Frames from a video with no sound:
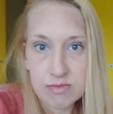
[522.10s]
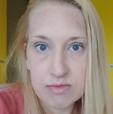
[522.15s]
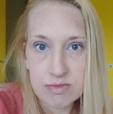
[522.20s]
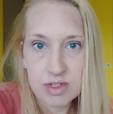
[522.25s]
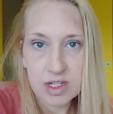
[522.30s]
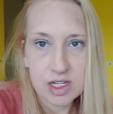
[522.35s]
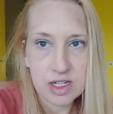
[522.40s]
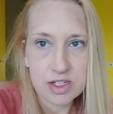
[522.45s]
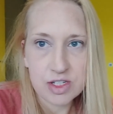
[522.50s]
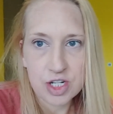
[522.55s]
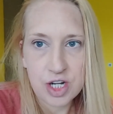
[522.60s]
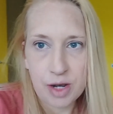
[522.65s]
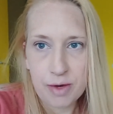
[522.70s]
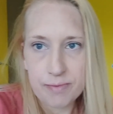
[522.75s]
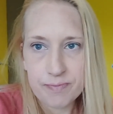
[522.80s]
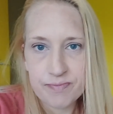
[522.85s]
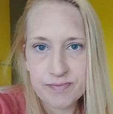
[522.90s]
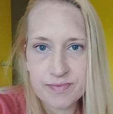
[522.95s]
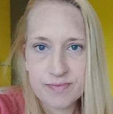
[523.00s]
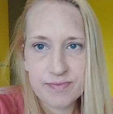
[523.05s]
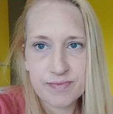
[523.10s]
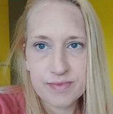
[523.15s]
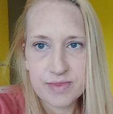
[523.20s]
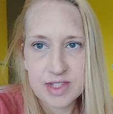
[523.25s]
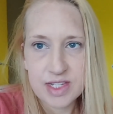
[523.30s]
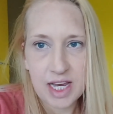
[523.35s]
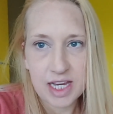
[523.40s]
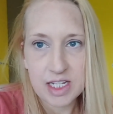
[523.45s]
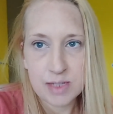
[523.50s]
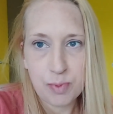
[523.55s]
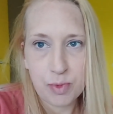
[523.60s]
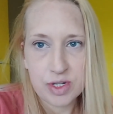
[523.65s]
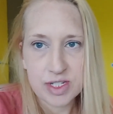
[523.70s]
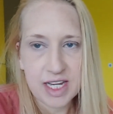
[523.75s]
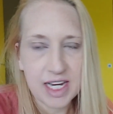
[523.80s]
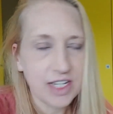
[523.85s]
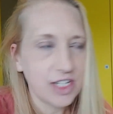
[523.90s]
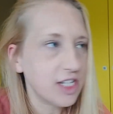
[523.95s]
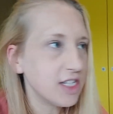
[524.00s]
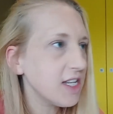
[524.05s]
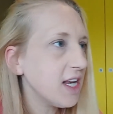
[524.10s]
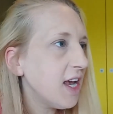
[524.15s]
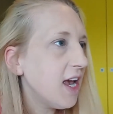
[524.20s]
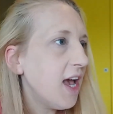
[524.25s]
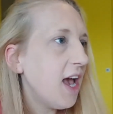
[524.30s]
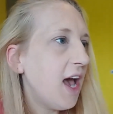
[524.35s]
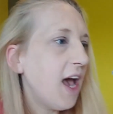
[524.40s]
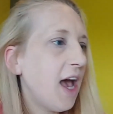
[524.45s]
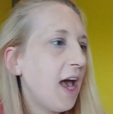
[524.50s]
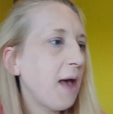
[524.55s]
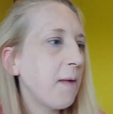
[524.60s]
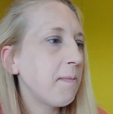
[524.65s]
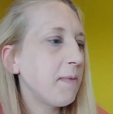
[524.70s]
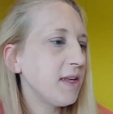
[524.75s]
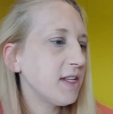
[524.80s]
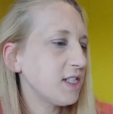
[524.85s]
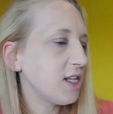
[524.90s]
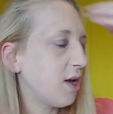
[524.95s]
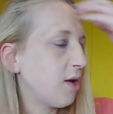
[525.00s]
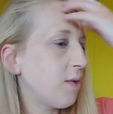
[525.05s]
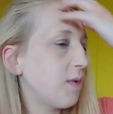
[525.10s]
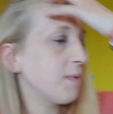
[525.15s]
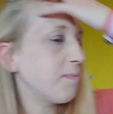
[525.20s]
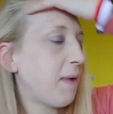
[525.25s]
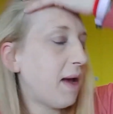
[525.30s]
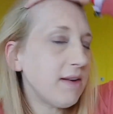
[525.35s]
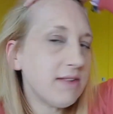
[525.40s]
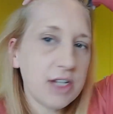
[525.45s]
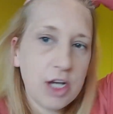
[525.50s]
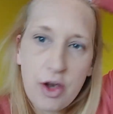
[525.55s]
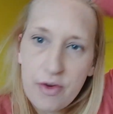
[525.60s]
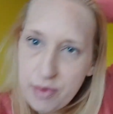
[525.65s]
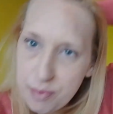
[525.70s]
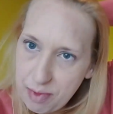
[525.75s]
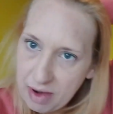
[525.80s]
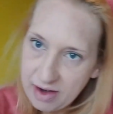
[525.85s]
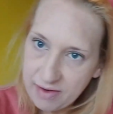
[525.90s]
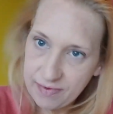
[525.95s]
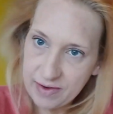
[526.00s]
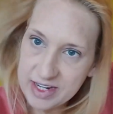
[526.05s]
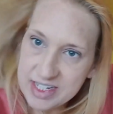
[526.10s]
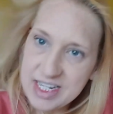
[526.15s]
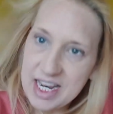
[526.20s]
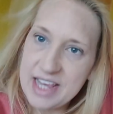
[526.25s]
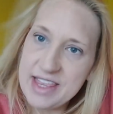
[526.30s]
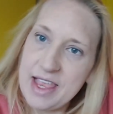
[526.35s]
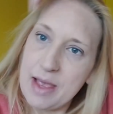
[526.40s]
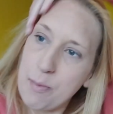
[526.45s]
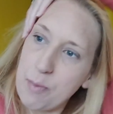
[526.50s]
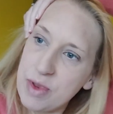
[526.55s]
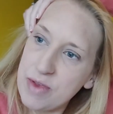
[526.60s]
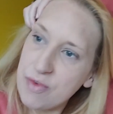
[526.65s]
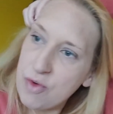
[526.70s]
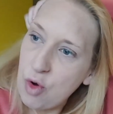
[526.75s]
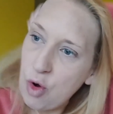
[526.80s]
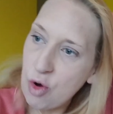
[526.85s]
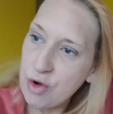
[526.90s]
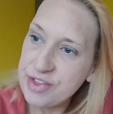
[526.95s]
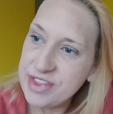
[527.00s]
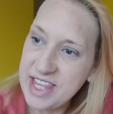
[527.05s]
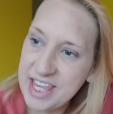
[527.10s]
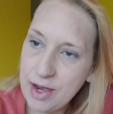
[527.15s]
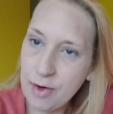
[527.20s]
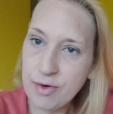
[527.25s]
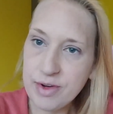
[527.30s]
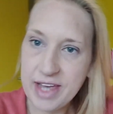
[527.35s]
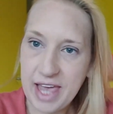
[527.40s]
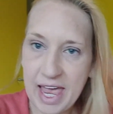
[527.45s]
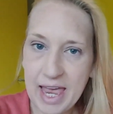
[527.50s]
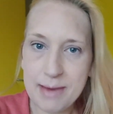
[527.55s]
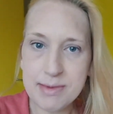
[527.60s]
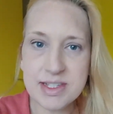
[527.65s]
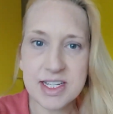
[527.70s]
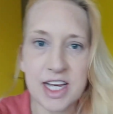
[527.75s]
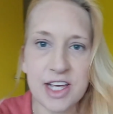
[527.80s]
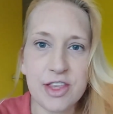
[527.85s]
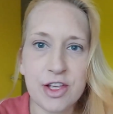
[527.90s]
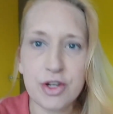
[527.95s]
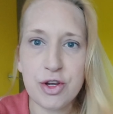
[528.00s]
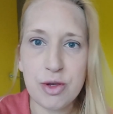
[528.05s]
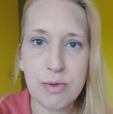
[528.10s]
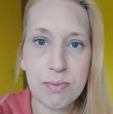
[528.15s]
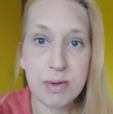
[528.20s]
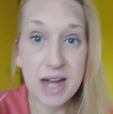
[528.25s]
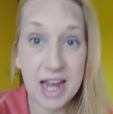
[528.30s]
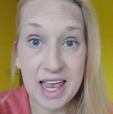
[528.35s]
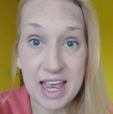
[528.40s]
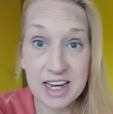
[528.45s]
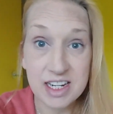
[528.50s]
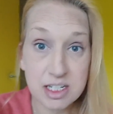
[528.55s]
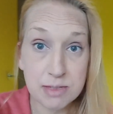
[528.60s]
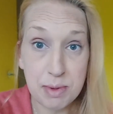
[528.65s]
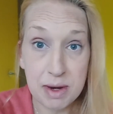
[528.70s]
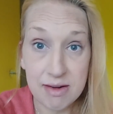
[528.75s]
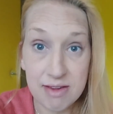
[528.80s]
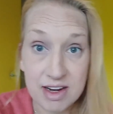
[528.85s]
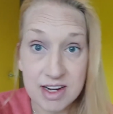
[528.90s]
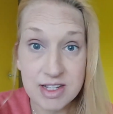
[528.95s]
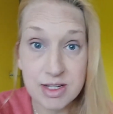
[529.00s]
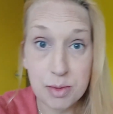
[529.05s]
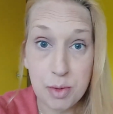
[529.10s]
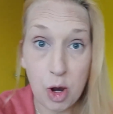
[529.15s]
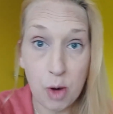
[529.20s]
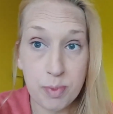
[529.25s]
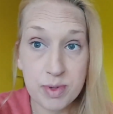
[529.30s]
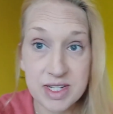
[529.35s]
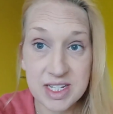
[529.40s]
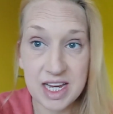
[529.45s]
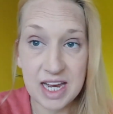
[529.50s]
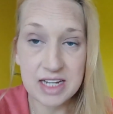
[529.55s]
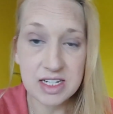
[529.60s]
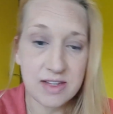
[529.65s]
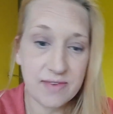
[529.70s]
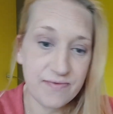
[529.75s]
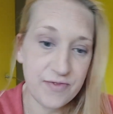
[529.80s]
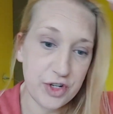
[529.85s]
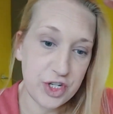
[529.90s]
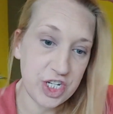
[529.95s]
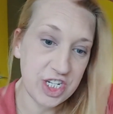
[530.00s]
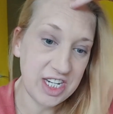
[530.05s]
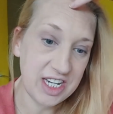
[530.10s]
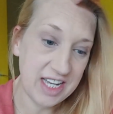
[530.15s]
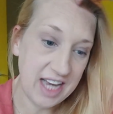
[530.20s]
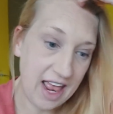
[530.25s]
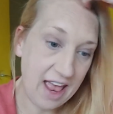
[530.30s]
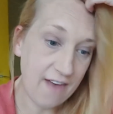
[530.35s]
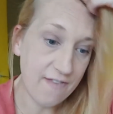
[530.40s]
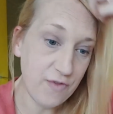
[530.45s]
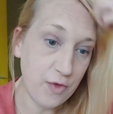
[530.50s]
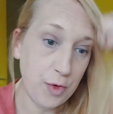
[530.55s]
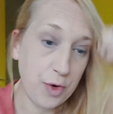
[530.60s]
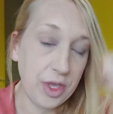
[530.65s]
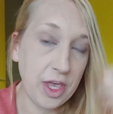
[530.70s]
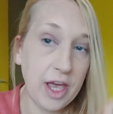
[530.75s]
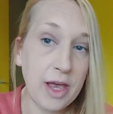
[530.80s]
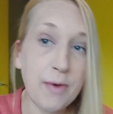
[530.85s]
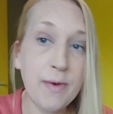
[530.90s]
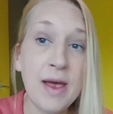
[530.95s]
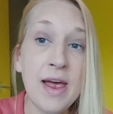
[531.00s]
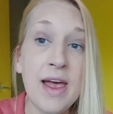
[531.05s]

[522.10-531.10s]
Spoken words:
because you know, takes boys ages. So we're about to go for breakfast, and then we've got neon games at the new play experience. I'm hoping to get some footage in there for you.